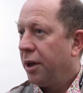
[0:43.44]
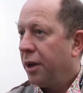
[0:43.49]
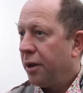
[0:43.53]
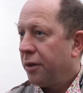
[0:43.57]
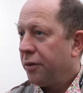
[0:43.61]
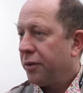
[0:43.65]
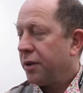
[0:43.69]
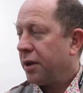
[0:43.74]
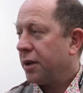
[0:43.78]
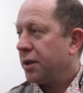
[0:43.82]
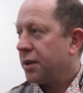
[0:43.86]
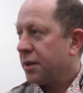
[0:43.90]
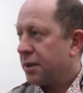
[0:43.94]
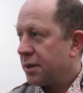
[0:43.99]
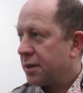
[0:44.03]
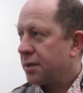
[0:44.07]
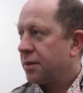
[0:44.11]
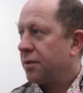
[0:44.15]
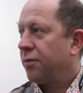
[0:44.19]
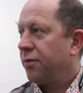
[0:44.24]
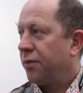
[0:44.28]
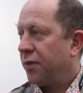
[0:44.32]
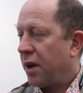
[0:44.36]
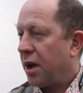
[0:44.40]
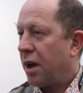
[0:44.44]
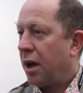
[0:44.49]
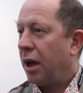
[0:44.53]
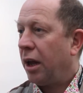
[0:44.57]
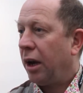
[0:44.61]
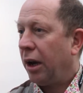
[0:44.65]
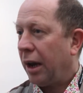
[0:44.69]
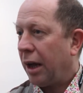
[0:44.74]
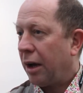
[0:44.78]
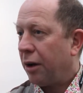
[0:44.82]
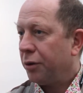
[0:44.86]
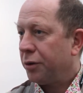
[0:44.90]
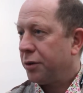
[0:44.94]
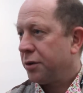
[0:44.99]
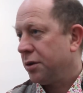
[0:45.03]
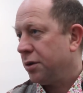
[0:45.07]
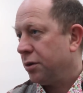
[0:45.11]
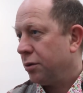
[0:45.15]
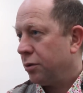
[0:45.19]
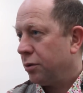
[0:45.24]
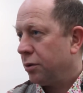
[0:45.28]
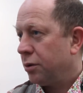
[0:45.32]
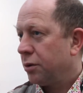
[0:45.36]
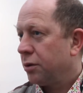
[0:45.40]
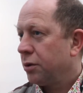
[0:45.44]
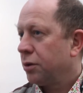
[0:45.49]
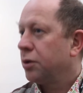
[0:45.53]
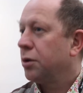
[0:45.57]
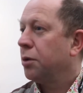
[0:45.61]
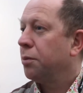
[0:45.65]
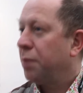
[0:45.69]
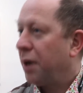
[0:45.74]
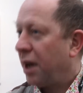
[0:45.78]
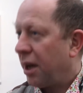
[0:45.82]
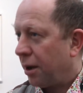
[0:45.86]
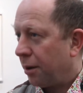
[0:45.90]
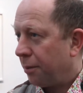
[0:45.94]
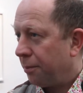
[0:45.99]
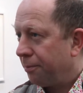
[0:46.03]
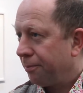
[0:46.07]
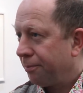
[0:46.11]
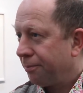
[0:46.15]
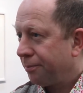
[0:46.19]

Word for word: that this fair allowed you to pay.